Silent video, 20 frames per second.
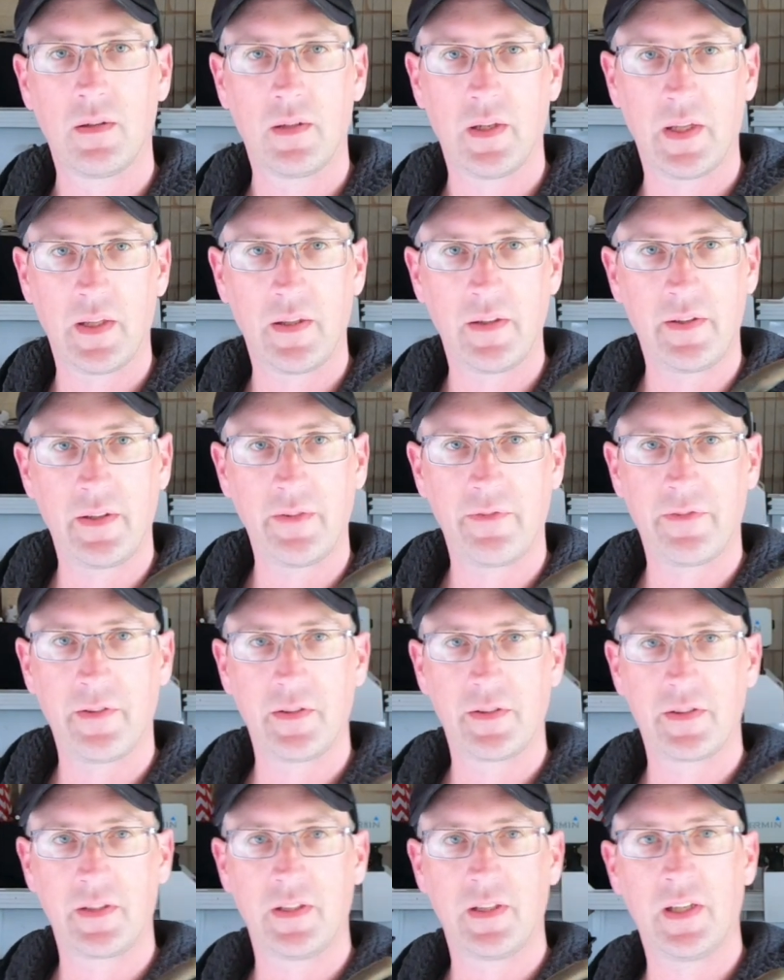Now the
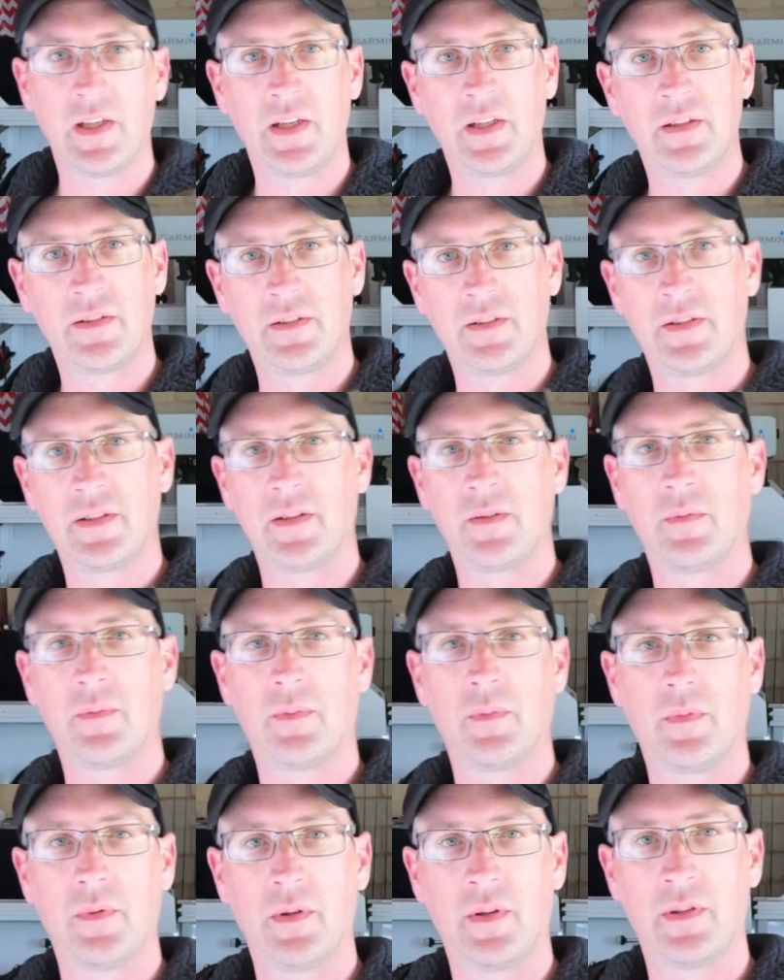difference in these is it,
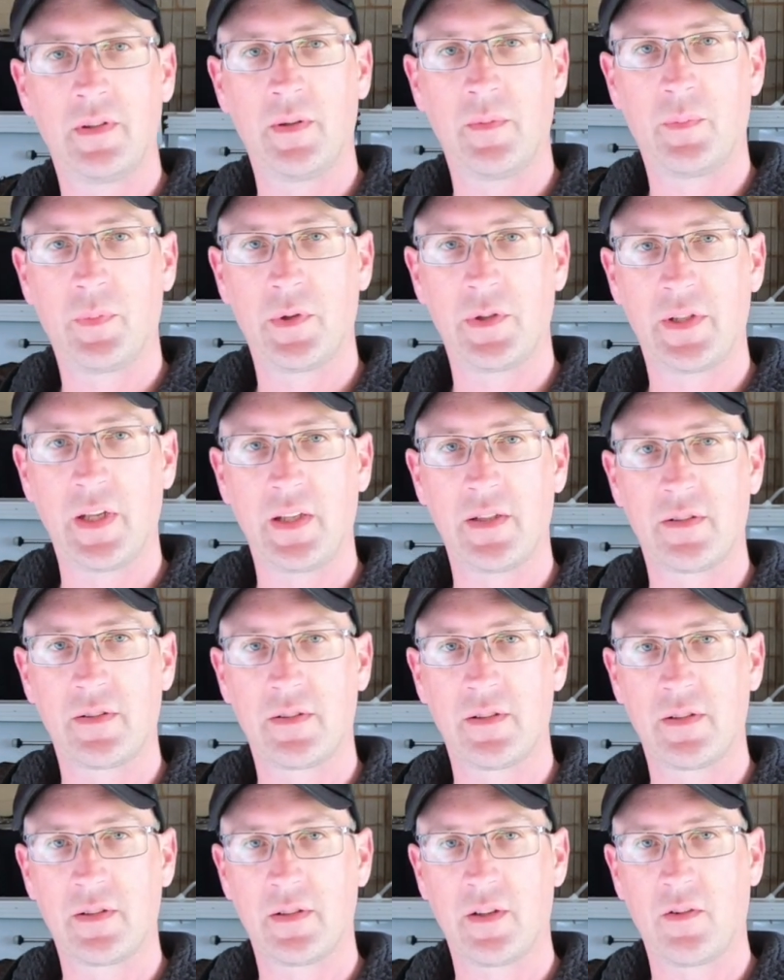is it presents
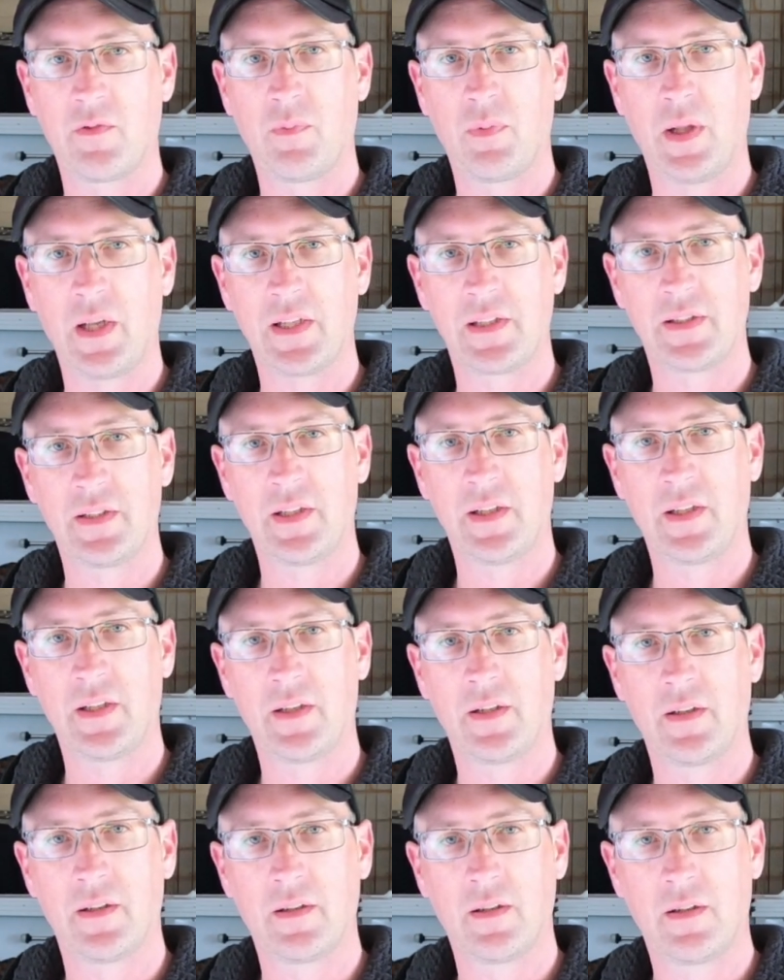the soft plastic,
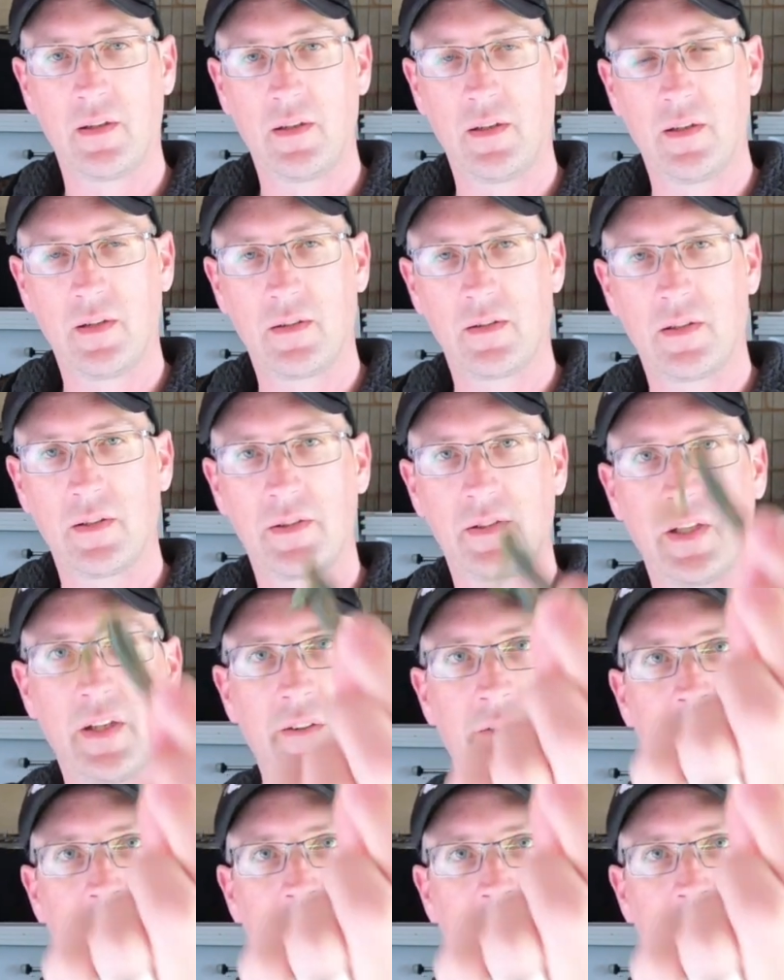so instead